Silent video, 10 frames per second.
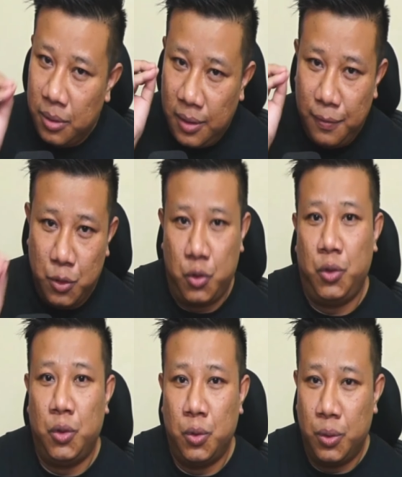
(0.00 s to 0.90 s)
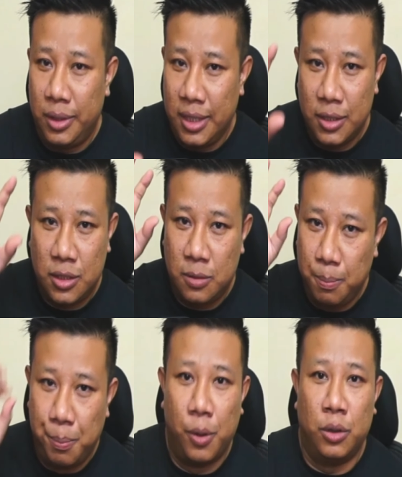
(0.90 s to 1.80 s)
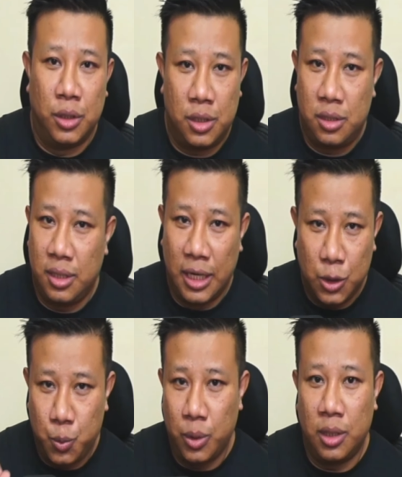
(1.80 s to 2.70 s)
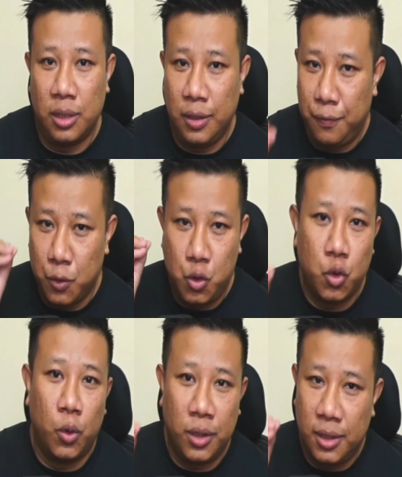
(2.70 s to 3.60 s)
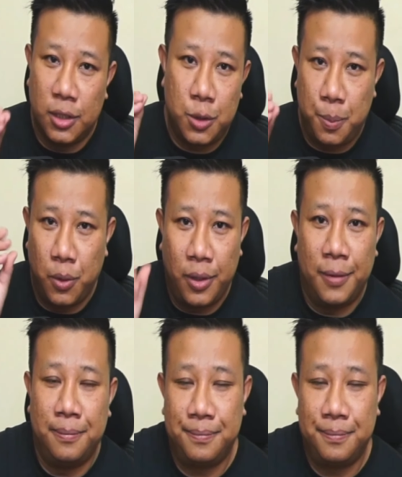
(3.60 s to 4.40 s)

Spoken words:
give it to you, this bonus as well, if you join this program,